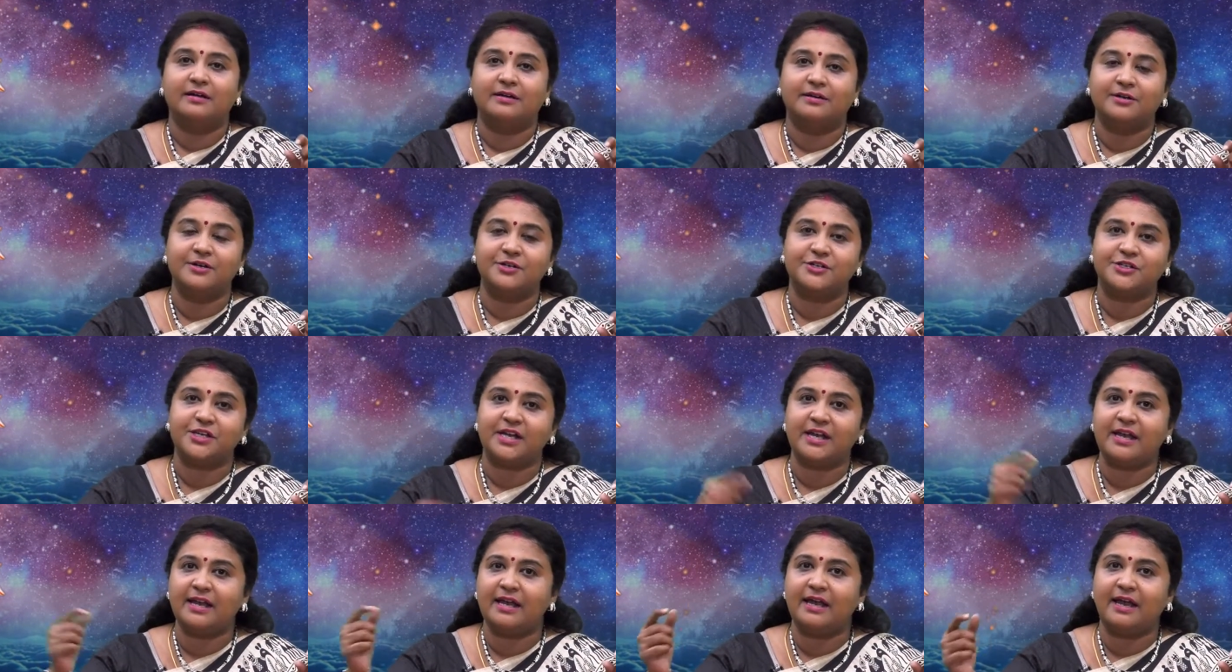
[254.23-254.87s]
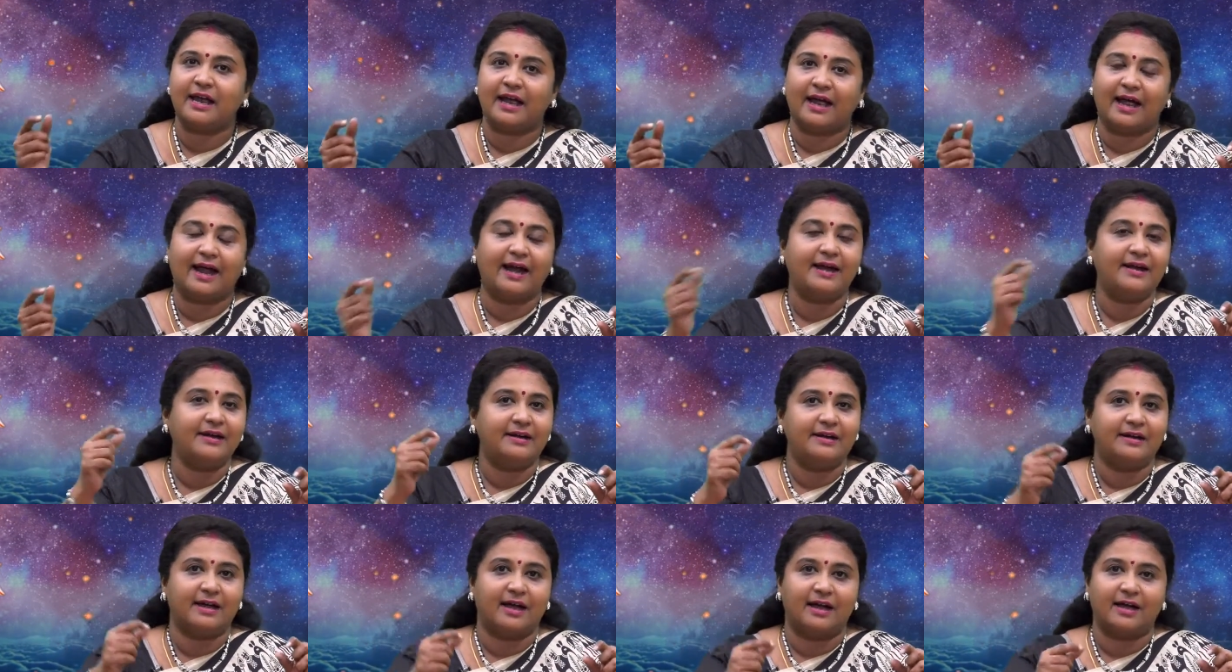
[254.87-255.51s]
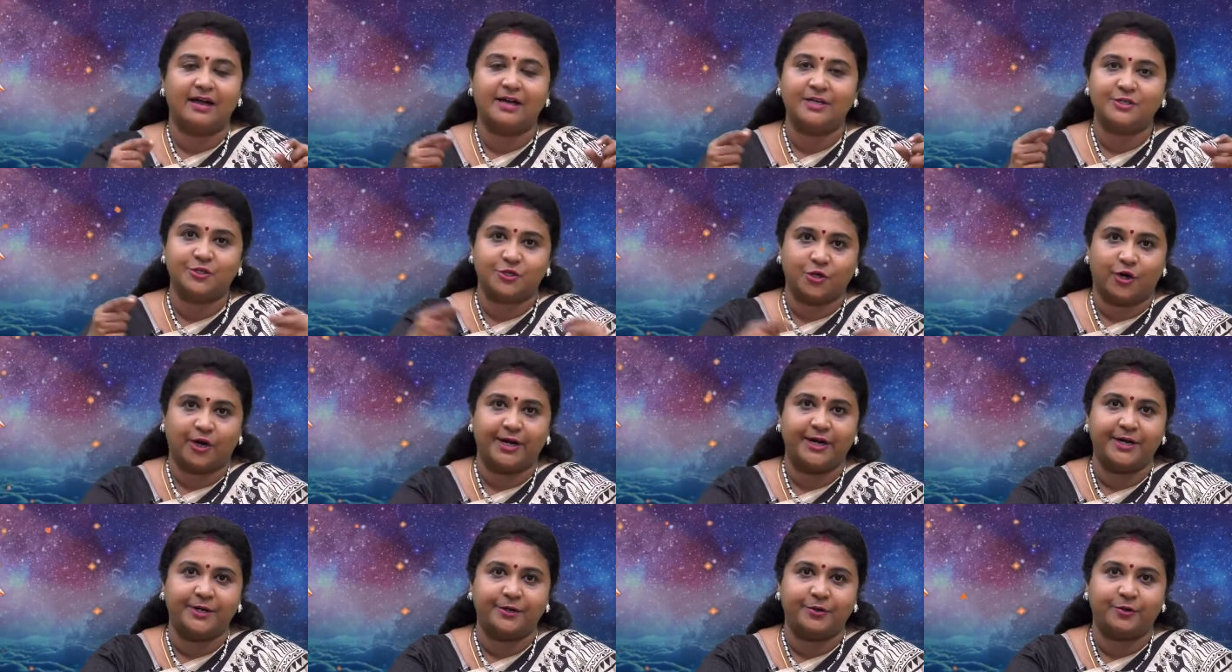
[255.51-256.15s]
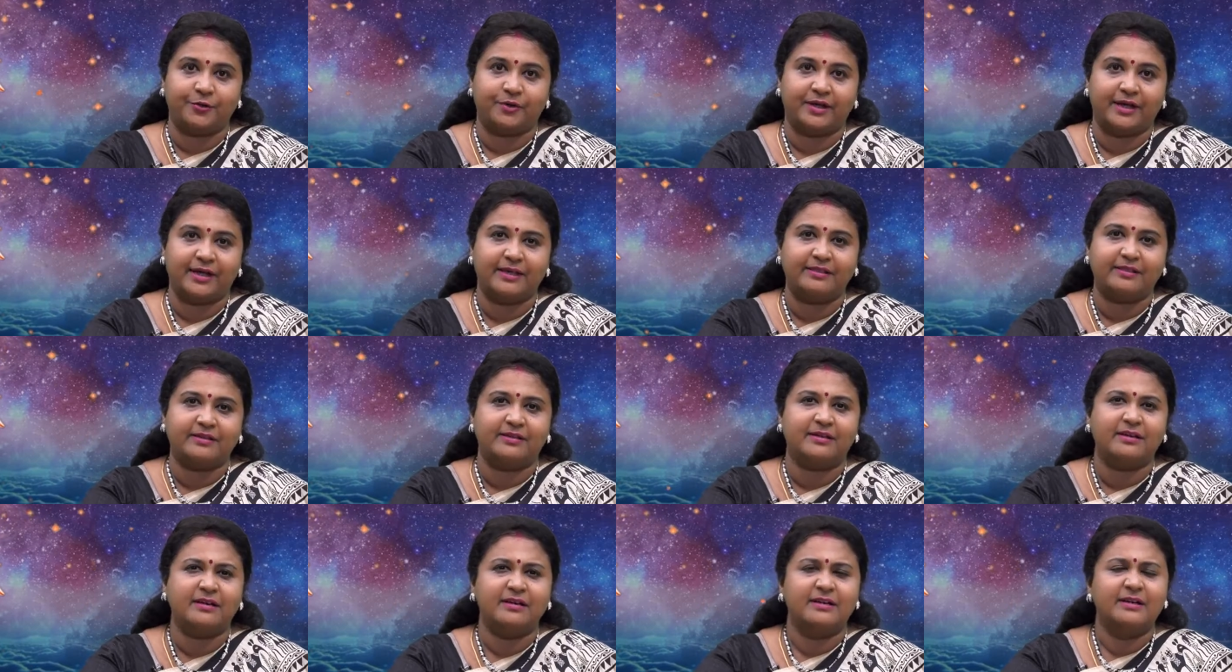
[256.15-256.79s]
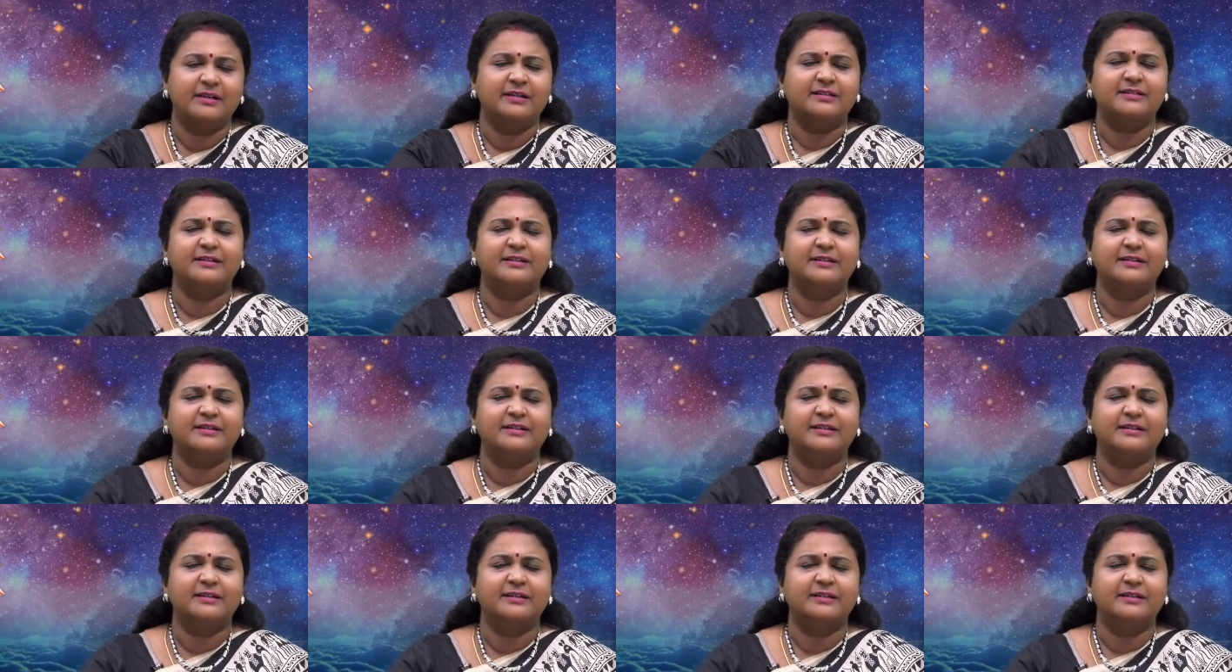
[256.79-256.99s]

Krishi and Naha join together,